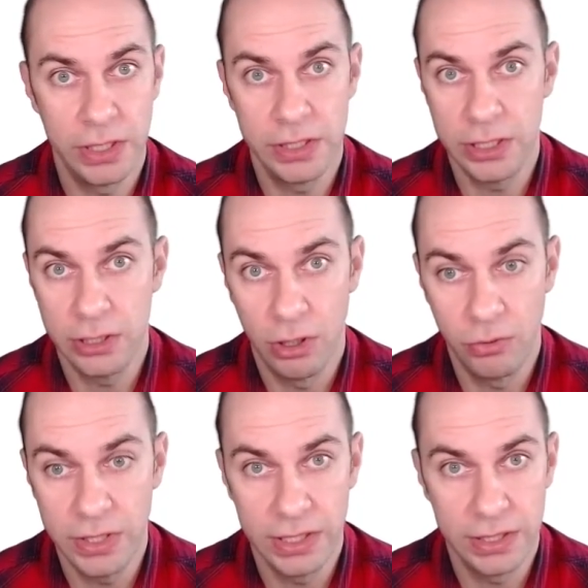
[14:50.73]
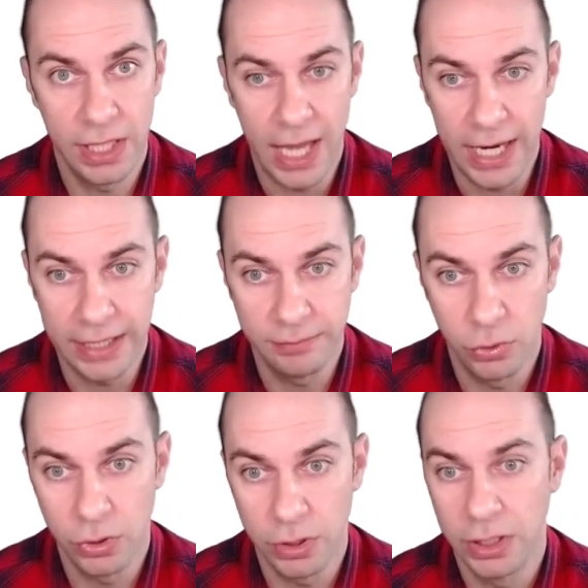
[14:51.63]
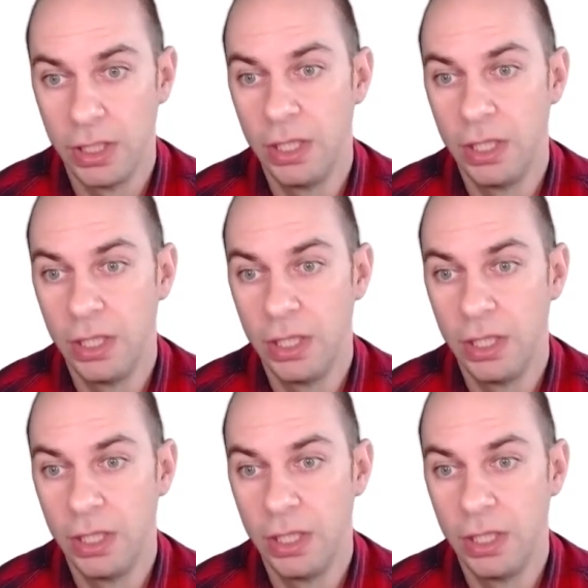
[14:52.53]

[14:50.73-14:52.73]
the IONIA, the LIBOR,